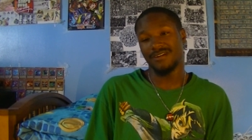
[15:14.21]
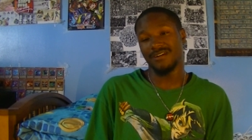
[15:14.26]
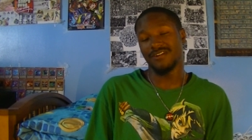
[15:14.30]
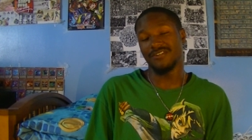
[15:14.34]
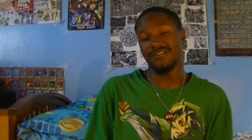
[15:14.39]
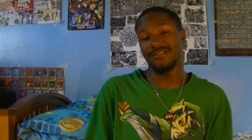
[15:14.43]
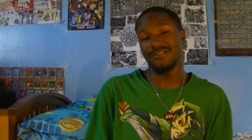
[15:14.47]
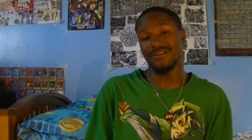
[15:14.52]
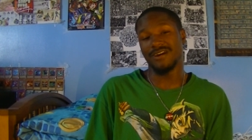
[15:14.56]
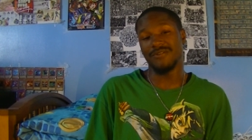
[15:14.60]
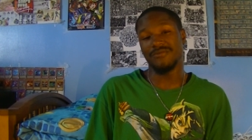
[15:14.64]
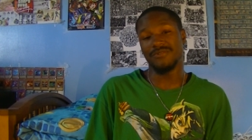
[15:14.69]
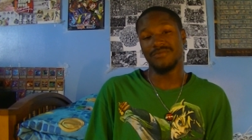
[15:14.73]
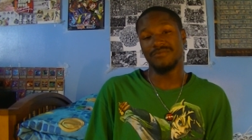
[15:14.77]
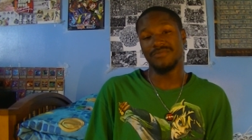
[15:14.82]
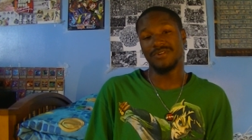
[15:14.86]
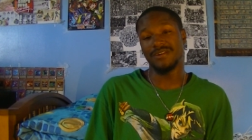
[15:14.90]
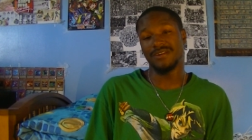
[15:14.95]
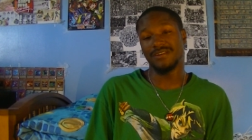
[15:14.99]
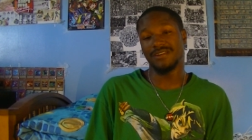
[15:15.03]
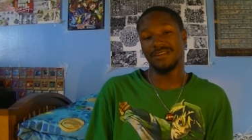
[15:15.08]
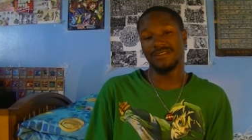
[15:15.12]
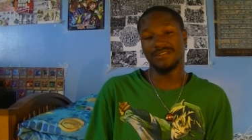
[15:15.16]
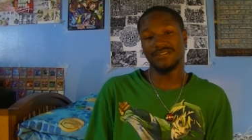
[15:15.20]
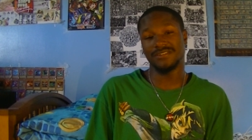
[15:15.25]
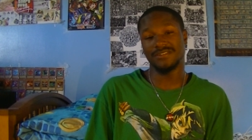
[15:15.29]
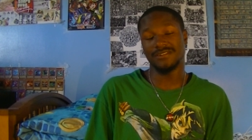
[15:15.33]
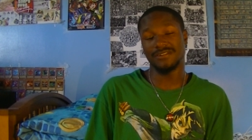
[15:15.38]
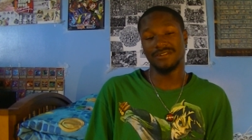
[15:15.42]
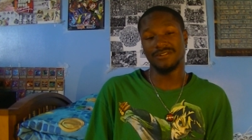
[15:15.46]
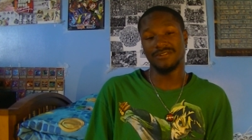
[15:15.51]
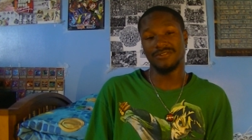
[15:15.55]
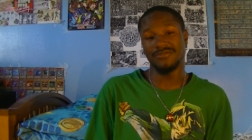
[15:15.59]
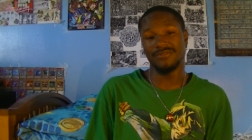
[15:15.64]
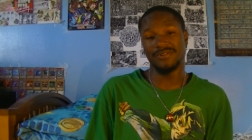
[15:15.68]
uh, I wouldn't be against
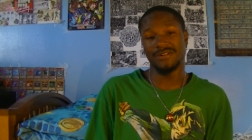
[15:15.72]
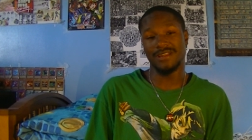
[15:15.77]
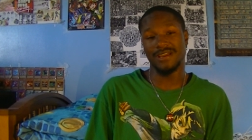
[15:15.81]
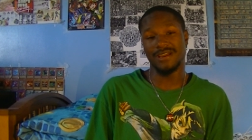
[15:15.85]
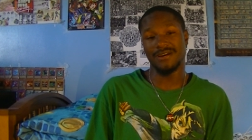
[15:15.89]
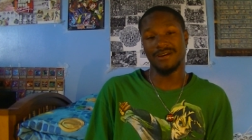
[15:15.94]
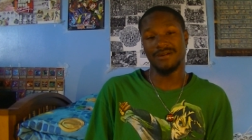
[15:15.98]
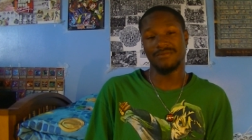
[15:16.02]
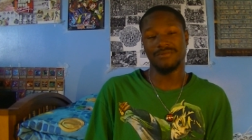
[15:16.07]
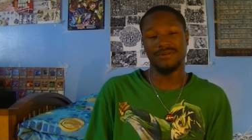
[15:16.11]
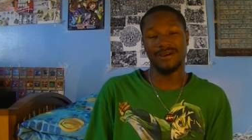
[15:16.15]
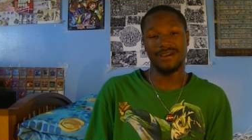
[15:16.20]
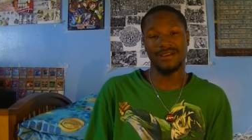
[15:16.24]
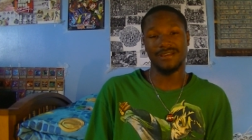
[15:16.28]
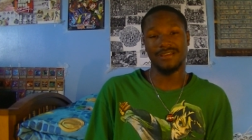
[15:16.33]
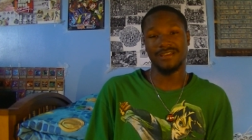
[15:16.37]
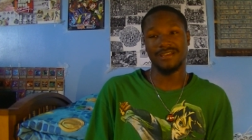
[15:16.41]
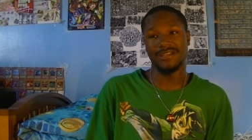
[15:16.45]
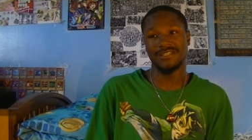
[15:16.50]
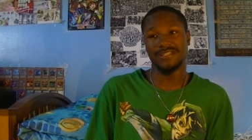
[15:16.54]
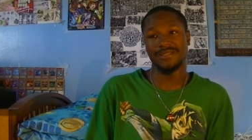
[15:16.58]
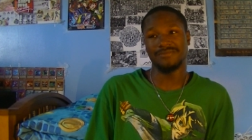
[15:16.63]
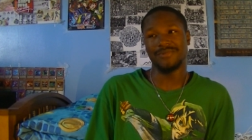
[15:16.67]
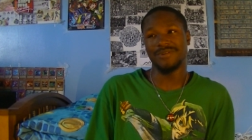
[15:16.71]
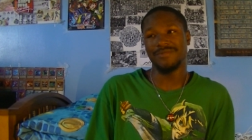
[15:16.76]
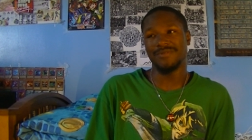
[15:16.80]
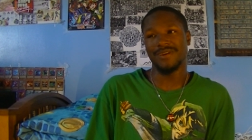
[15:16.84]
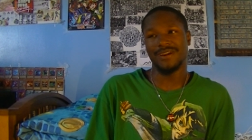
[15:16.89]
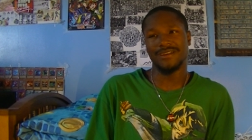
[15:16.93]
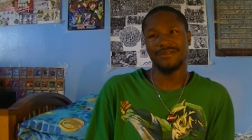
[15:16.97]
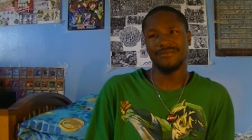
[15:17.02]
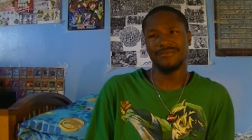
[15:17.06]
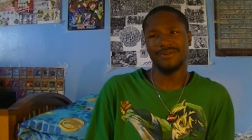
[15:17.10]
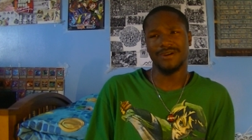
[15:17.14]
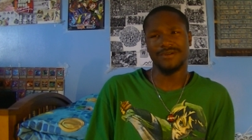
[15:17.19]
to uh, doing that a podcast, and maybe
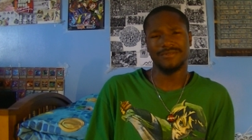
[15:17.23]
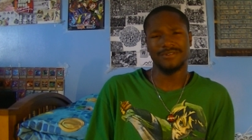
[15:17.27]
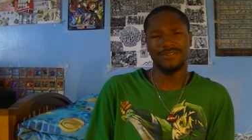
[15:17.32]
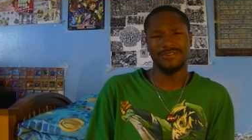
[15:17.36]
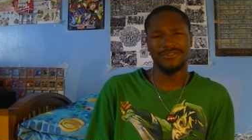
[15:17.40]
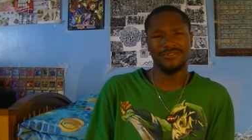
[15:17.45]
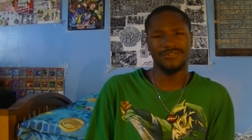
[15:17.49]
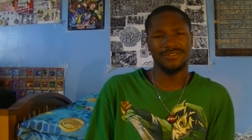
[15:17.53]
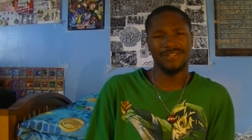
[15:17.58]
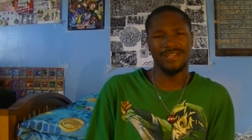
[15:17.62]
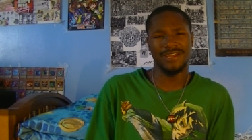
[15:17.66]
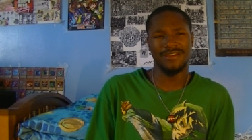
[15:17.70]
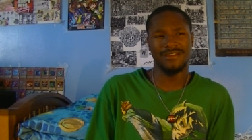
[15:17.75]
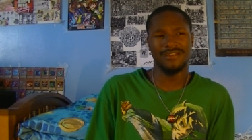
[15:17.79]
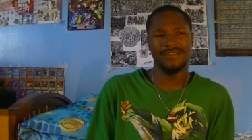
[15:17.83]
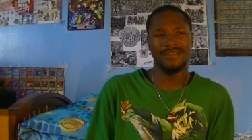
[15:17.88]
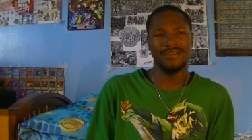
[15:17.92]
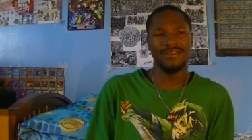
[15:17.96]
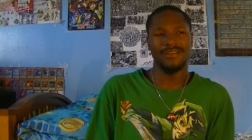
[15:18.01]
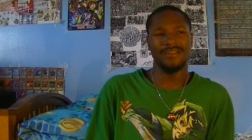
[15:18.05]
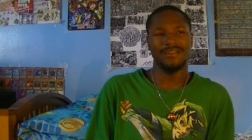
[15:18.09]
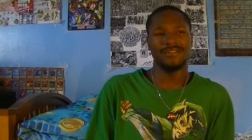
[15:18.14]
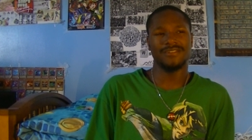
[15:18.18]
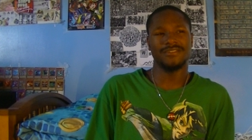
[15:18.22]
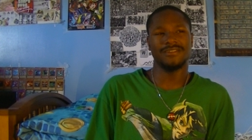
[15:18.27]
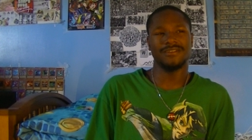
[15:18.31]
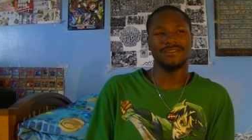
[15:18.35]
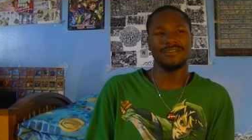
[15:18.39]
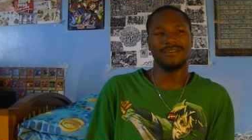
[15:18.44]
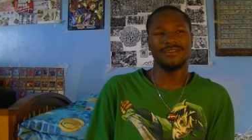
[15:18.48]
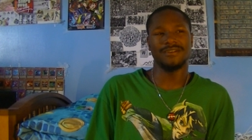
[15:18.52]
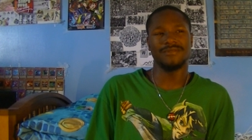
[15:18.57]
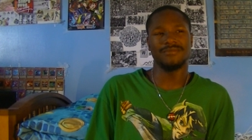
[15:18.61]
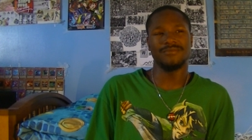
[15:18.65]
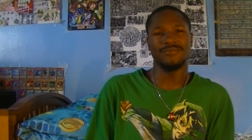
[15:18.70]
I can probably use that
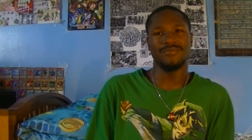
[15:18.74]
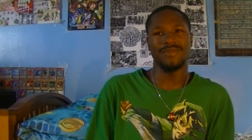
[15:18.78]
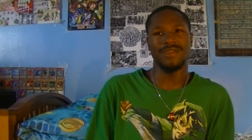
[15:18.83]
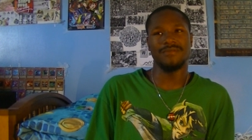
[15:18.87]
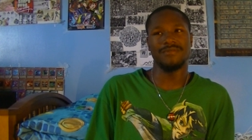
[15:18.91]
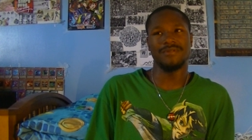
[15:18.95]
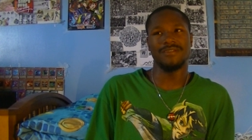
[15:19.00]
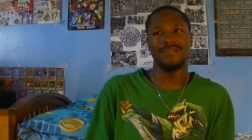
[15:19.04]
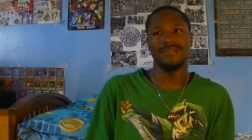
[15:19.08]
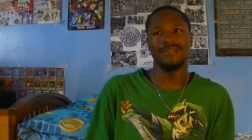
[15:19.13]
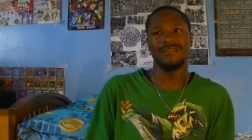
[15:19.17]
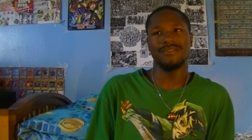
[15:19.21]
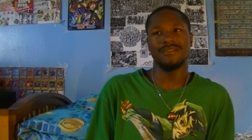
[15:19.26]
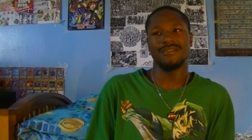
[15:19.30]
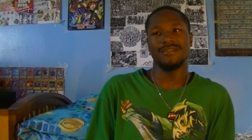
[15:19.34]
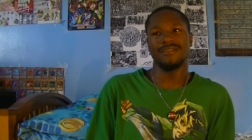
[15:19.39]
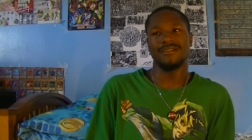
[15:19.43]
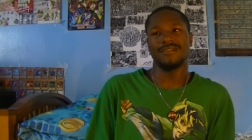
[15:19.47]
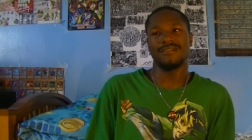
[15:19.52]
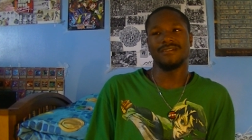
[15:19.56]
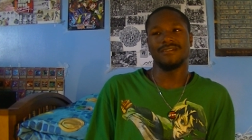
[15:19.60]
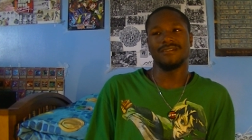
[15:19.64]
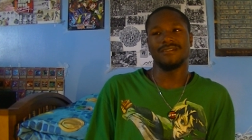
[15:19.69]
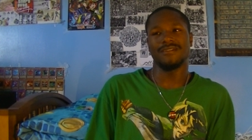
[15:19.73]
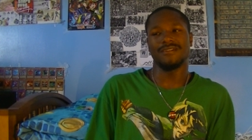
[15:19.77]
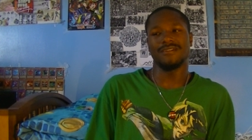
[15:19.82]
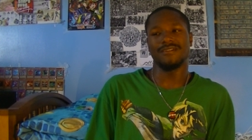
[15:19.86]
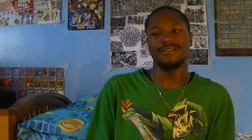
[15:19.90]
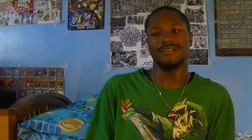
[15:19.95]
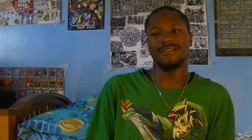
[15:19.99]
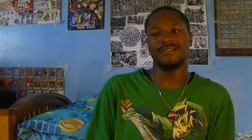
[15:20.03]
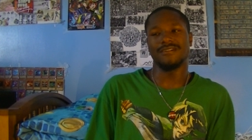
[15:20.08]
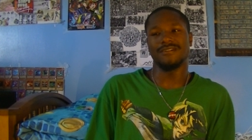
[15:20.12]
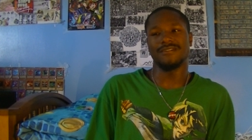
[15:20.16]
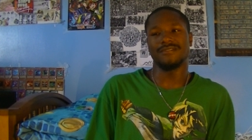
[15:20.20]
to maybe
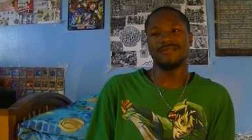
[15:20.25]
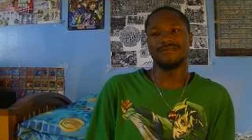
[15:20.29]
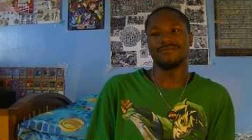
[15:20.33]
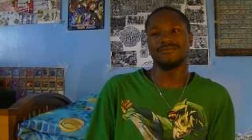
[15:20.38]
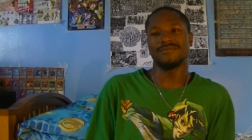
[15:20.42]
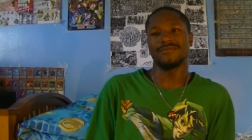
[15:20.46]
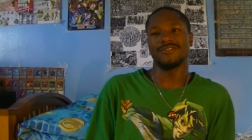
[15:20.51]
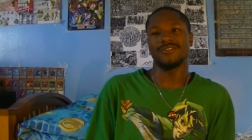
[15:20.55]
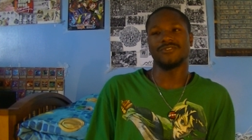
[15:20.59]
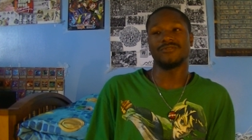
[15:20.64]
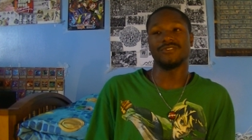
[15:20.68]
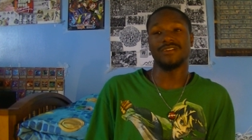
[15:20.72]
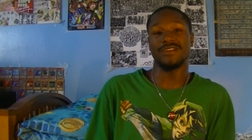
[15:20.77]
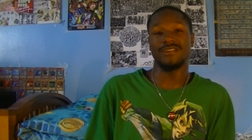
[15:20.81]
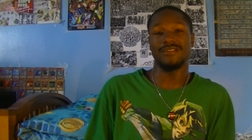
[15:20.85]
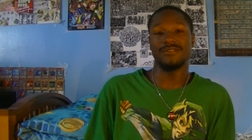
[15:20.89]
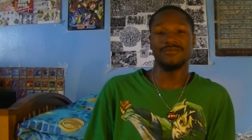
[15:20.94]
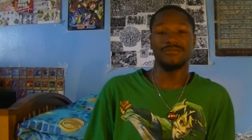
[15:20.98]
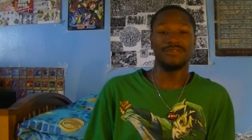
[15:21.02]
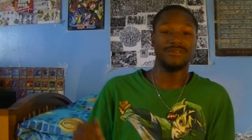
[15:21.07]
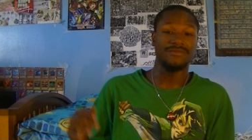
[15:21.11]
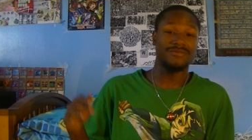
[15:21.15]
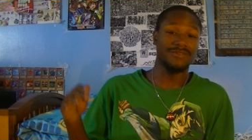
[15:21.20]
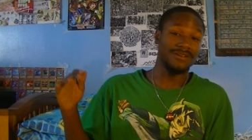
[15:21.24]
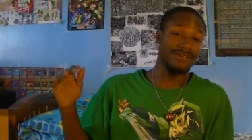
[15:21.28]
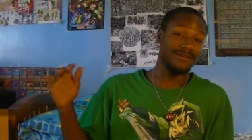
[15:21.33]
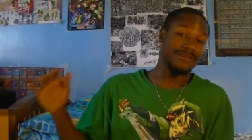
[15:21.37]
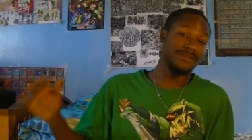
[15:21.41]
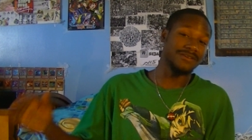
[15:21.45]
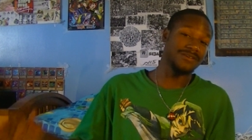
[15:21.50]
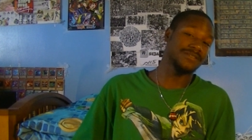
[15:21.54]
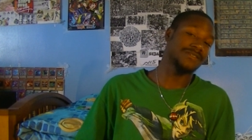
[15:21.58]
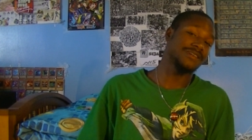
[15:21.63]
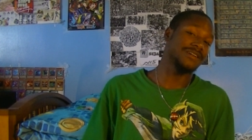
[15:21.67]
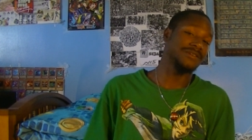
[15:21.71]
uh, create with
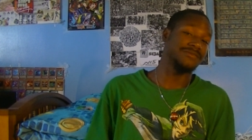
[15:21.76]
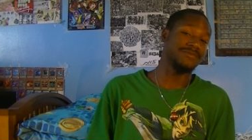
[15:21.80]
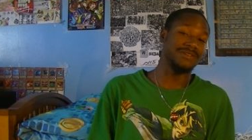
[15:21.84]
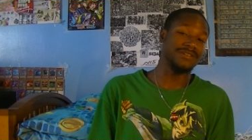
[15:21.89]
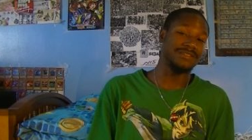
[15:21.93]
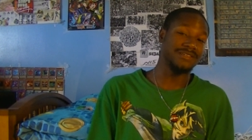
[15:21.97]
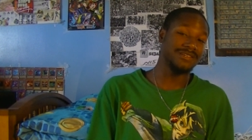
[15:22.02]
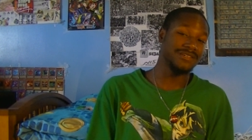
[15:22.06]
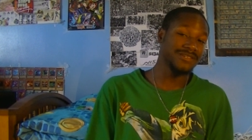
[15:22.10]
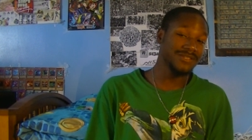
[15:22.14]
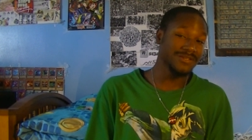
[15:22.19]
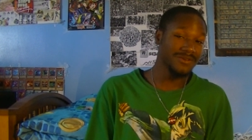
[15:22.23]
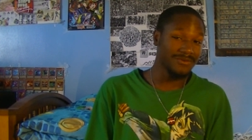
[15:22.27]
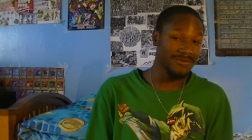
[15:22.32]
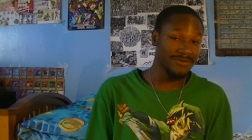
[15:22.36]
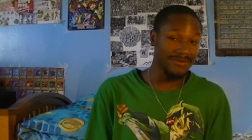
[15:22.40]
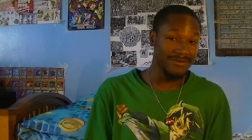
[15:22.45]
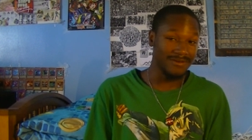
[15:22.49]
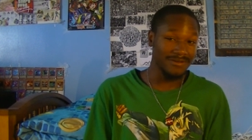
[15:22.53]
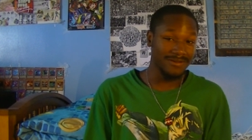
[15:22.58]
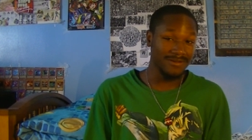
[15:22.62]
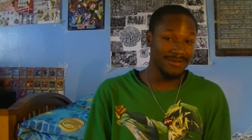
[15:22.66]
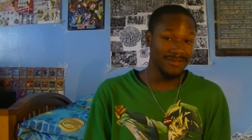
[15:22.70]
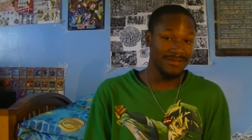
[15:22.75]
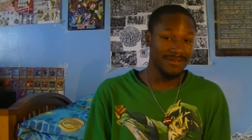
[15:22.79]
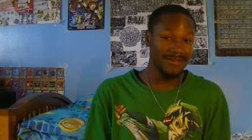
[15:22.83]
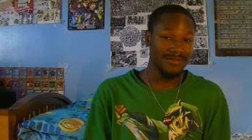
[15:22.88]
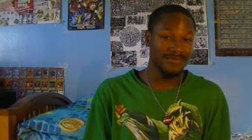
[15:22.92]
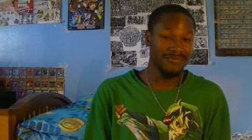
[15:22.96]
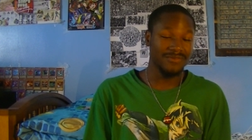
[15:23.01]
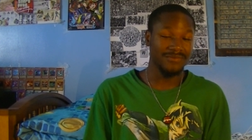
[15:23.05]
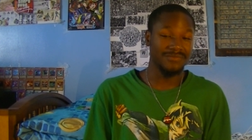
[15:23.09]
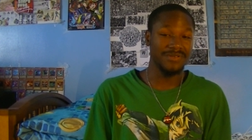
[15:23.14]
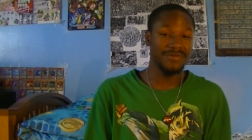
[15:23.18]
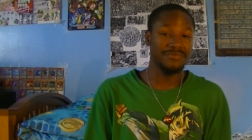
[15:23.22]
alongside of a Discord
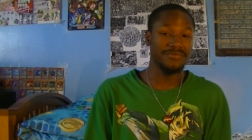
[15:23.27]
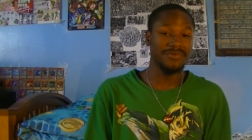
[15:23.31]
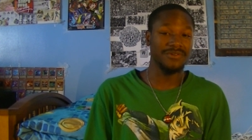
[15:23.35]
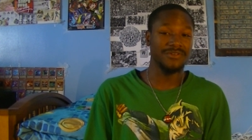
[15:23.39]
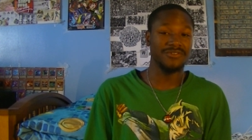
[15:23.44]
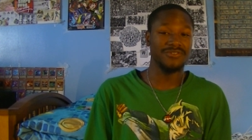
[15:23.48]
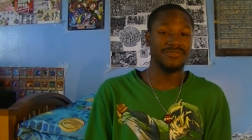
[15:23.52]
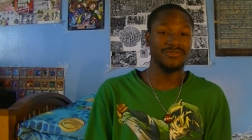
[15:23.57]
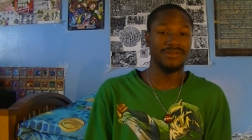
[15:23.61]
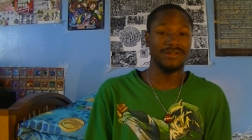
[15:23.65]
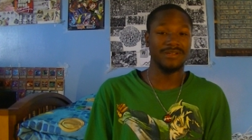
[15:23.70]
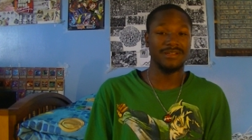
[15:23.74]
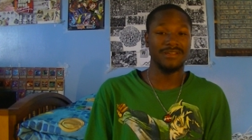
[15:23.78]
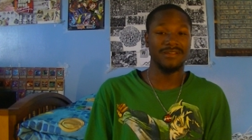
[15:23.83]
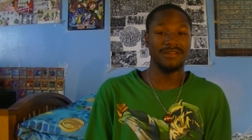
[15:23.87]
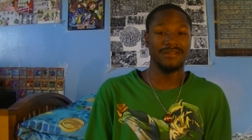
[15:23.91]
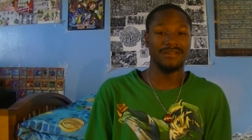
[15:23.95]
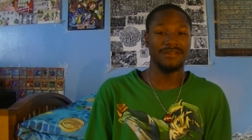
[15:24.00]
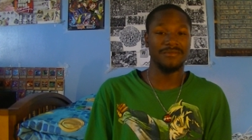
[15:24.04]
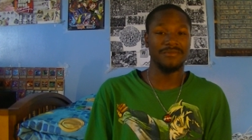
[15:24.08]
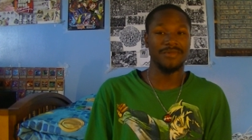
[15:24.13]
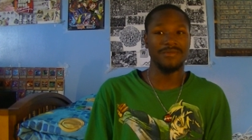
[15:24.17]
for people to join in.